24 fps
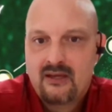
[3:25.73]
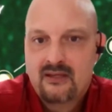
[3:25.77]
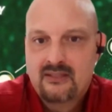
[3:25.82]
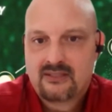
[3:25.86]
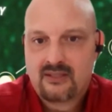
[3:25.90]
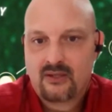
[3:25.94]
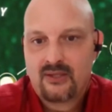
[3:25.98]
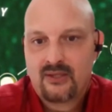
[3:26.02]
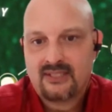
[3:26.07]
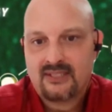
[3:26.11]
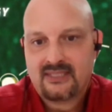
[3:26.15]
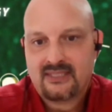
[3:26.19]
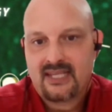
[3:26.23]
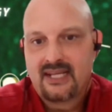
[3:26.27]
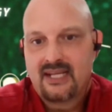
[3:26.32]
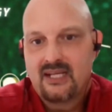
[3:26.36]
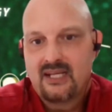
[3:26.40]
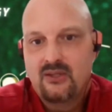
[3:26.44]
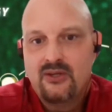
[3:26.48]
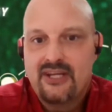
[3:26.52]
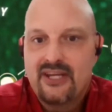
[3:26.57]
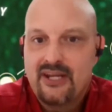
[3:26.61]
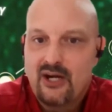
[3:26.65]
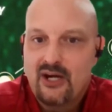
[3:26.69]
So let's take a
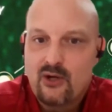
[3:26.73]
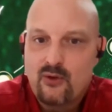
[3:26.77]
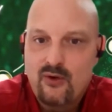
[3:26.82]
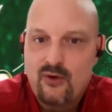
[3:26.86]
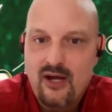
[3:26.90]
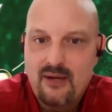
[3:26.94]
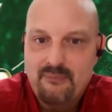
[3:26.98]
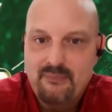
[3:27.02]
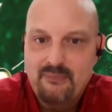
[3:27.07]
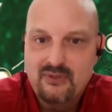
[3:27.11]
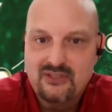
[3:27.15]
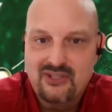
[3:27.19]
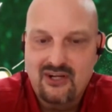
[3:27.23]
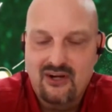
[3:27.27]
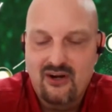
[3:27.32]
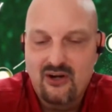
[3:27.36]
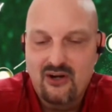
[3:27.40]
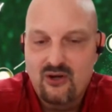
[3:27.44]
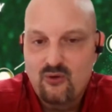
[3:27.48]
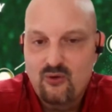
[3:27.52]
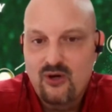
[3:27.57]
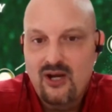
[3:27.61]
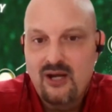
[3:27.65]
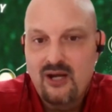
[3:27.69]
look at our crop booster.
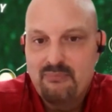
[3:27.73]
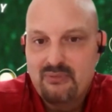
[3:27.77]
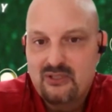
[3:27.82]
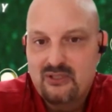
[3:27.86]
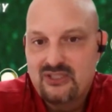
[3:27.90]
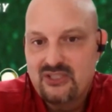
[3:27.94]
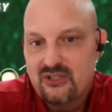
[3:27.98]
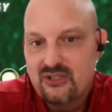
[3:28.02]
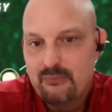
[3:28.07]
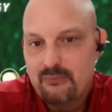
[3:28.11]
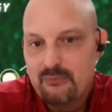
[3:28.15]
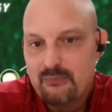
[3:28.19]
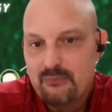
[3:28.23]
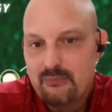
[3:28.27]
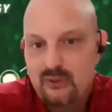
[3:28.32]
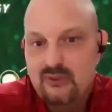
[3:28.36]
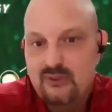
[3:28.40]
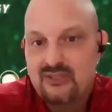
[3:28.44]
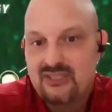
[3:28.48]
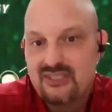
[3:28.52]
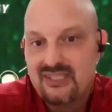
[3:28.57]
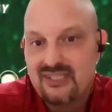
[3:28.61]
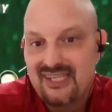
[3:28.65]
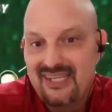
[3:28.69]
Our crop booster
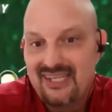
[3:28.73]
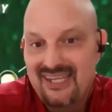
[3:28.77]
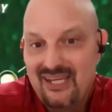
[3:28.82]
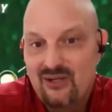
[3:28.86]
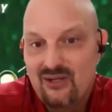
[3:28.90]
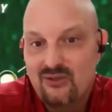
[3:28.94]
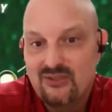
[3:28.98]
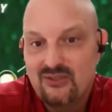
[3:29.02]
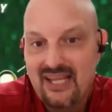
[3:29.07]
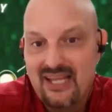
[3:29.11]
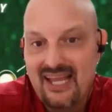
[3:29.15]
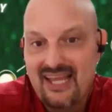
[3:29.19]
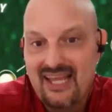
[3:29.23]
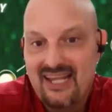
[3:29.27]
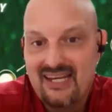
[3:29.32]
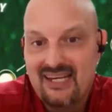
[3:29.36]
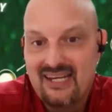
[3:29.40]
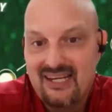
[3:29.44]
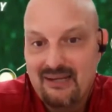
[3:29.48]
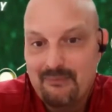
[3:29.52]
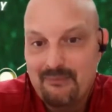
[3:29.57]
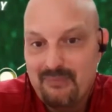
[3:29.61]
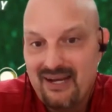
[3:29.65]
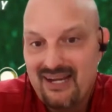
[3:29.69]
boosts yield and
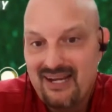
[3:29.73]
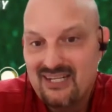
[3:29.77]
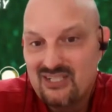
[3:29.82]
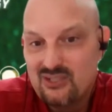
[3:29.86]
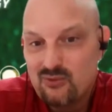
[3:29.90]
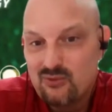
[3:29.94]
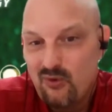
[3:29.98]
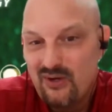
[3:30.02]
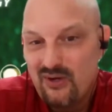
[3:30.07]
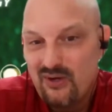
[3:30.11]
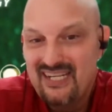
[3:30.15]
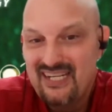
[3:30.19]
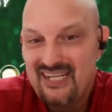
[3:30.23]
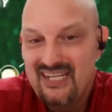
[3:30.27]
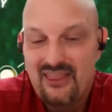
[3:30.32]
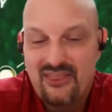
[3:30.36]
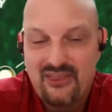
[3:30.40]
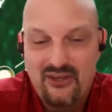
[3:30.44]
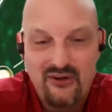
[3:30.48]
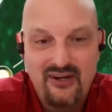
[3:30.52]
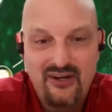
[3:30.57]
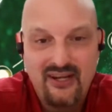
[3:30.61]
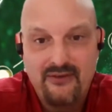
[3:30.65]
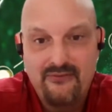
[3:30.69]
by 20,
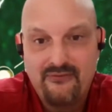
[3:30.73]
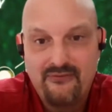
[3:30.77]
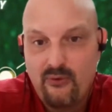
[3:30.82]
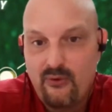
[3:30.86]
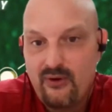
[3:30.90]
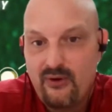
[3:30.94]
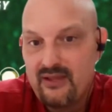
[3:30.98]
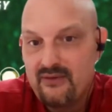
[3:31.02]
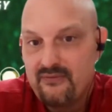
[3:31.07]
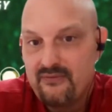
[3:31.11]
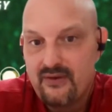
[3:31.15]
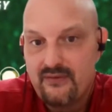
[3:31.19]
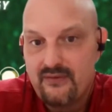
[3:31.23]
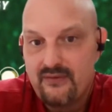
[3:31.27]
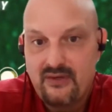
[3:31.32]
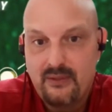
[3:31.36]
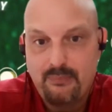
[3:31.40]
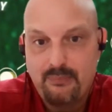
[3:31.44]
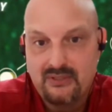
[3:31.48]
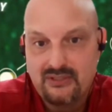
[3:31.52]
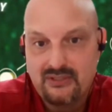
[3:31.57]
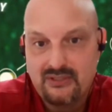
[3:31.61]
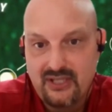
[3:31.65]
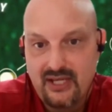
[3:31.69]
30, 40,
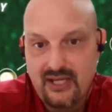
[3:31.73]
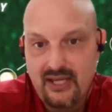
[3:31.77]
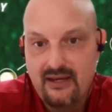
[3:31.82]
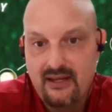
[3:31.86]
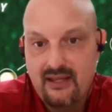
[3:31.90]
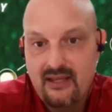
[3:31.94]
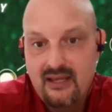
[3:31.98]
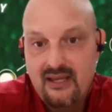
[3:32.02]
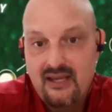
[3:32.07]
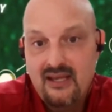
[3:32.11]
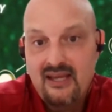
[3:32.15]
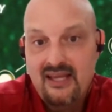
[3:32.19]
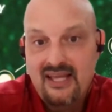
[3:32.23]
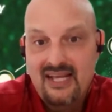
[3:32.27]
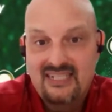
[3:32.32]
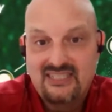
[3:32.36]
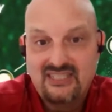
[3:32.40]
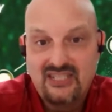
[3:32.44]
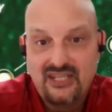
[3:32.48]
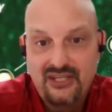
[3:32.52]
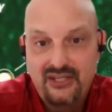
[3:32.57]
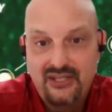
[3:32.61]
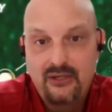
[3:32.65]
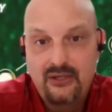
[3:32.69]
50%.
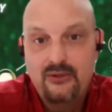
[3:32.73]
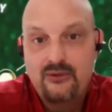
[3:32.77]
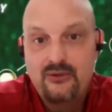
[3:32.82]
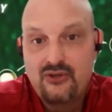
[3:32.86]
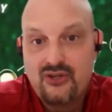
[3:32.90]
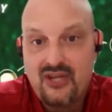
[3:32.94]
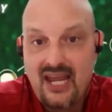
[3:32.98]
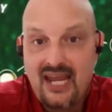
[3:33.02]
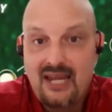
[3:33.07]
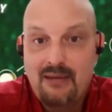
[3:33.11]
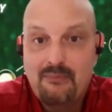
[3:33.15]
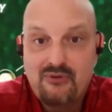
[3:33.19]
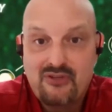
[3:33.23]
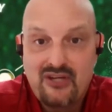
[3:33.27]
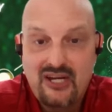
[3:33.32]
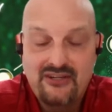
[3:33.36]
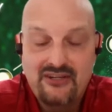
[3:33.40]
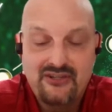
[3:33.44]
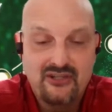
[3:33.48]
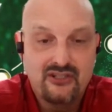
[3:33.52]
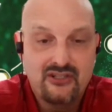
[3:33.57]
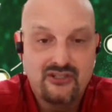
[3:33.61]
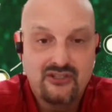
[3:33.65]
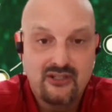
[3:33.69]
It's a huge game
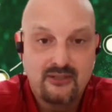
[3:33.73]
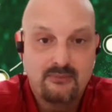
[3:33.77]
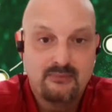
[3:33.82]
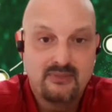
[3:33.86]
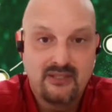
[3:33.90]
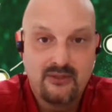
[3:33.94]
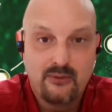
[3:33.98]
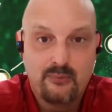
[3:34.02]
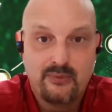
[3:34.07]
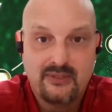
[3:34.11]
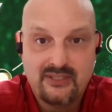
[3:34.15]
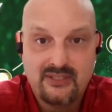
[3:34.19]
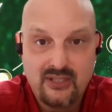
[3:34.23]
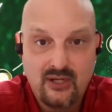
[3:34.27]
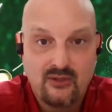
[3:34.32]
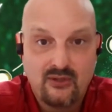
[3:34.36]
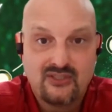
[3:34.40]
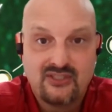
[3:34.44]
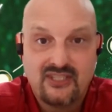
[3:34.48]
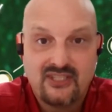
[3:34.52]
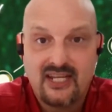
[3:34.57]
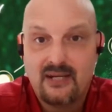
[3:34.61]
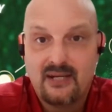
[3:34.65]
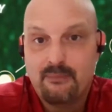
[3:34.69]
changer in terms of the
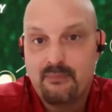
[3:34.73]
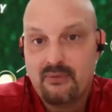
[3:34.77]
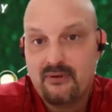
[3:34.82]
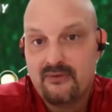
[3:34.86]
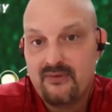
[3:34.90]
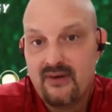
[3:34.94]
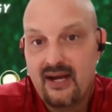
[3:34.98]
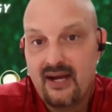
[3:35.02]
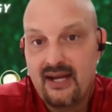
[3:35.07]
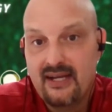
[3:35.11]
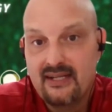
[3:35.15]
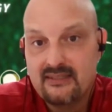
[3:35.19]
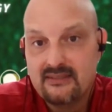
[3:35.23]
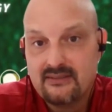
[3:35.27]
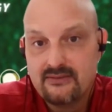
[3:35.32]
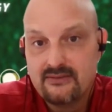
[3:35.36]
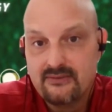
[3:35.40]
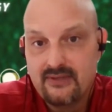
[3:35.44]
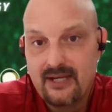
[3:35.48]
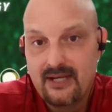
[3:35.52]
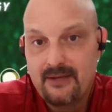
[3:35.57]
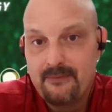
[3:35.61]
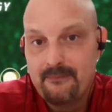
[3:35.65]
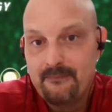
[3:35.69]
results that it provides,
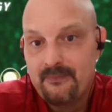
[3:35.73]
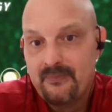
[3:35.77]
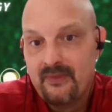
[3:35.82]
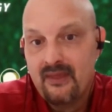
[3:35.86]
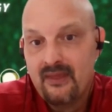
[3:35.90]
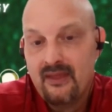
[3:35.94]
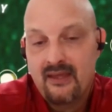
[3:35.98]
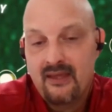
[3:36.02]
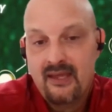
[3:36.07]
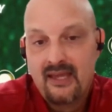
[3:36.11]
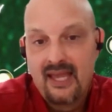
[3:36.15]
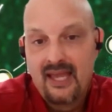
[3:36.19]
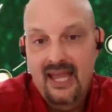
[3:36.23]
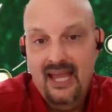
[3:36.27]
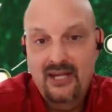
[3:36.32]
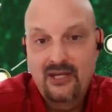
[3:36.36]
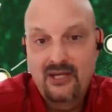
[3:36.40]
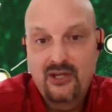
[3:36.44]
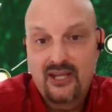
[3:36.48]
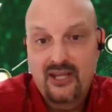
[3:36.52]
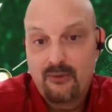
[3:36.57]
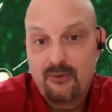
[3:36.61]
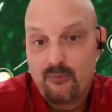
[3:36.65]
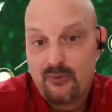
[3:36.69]
right? And
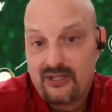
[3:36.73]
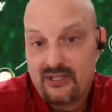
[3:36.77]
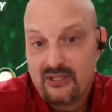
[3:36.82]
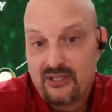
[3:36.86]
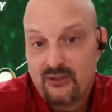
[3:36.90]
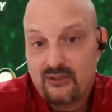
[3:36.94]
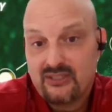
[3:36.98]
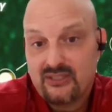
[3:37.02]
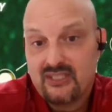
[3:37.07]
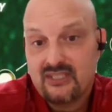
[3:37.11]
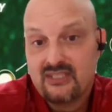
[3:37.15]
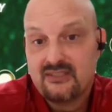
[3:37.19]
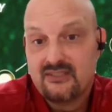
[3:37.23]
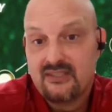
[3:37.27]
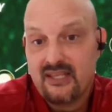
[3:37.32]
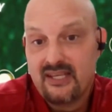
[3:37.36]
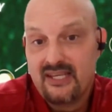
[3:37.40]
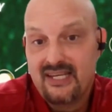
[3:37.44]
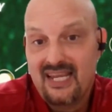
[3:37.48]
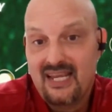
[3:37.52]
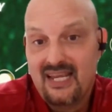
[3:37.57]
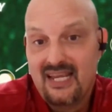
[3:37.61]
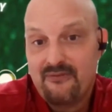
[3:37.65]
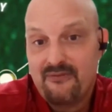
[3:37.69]
it reduces
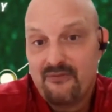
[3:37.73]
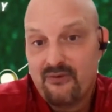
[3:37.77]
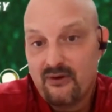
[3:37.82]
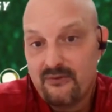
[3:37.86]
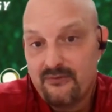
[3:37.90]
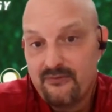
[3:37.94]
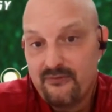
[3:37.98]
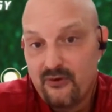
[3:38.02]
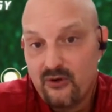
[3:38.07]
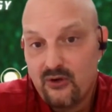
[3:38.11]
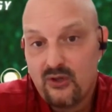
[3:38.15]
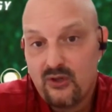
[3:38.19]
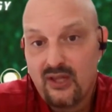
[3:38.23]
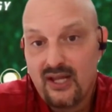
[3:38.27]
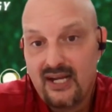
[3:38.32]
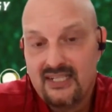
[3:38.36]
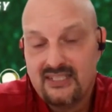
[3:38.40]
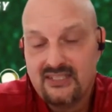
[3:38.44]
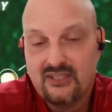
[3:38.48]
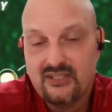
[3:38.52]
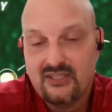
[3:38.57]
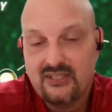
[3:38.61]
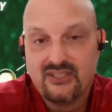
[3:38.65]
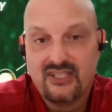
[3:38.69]
the need for
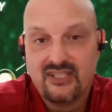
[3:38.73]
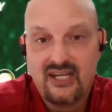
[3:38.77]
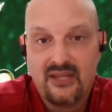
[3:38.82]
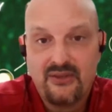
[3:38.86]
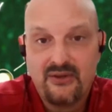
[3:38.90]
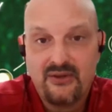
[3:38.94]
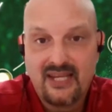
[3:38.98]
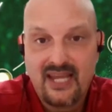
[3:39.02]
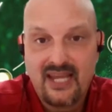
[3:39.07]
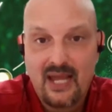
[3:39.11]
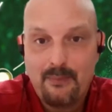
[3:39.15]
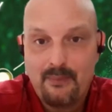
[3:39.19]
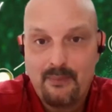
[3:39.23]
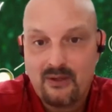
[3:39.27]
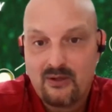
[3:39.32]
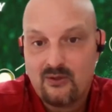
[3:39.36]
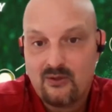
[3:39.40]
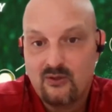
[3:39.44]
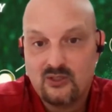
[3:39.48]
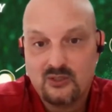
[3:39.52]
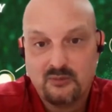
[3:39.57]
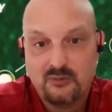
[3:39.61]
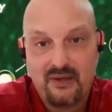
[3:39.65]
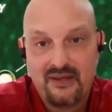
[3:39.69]
fertilizers and other
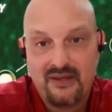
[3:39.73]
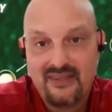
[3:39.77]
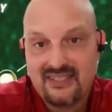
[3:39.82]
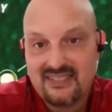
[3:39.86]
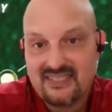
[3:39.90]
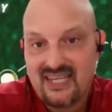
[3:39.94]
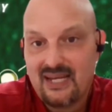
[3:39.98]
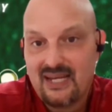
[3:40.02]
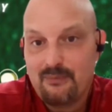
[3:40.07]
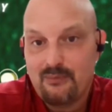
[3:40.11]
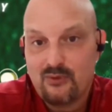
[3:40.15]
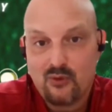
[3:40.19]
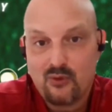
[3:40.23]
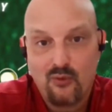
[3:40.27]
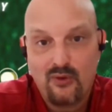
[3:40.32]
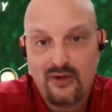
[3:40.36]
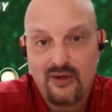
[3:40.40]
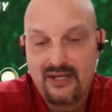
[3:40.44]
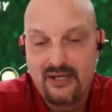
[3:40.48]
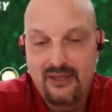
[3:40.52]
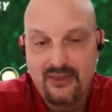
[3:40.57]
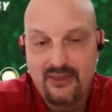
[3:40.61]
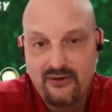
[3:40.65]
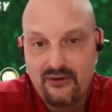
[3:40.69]
chemicals by the same
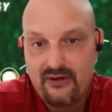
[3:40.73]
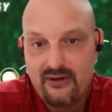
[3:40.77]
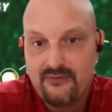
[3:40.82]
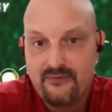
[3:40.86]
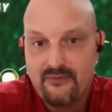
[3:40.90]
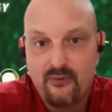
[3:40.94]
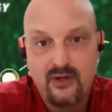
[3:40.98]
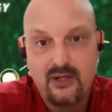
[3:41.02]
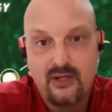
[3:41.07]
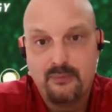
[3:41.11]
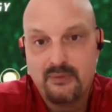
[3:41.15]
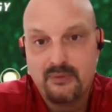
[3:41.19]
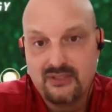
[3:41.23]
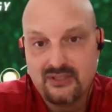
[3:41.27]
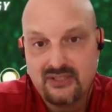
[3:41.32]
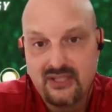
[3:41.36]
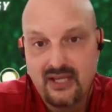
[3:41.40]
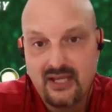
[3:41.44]
20, 30, 40%.